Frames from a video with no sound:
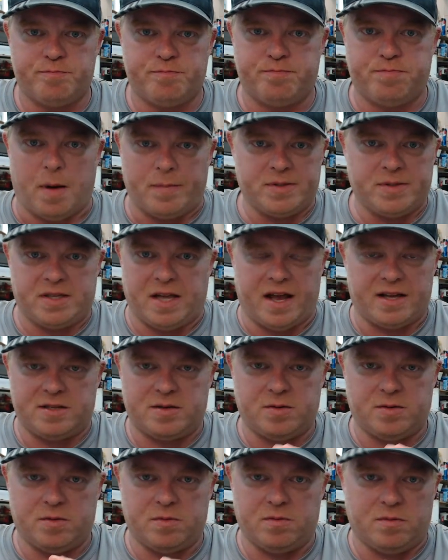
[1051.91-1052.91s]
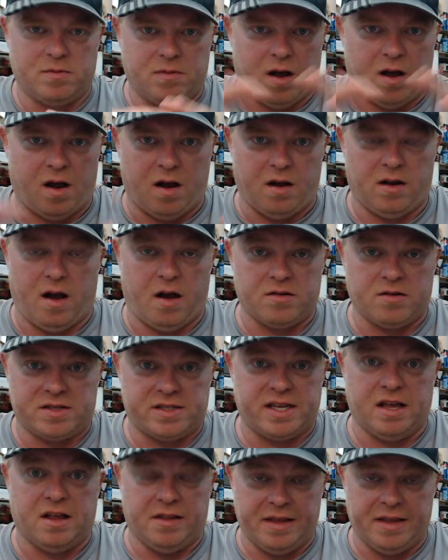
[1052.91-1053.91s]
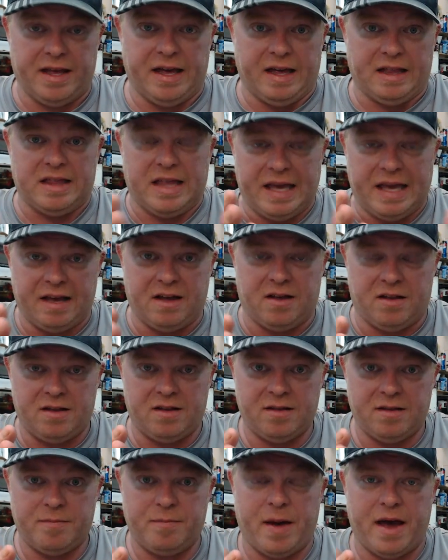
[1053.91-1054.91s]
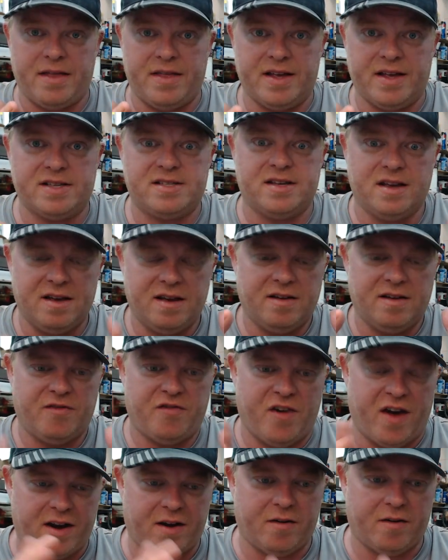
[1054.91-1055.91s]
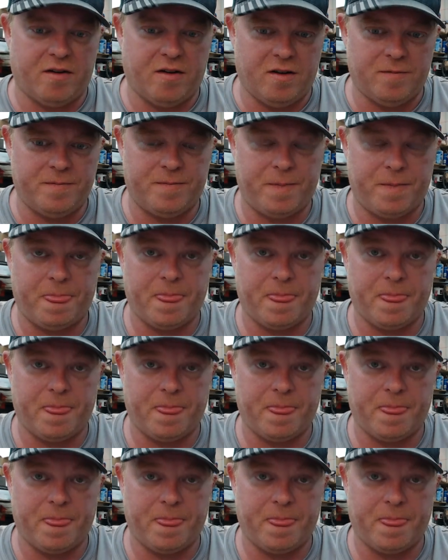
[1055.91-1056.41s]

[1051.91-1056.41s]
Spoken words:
Bump stocks are still illegal by this federal,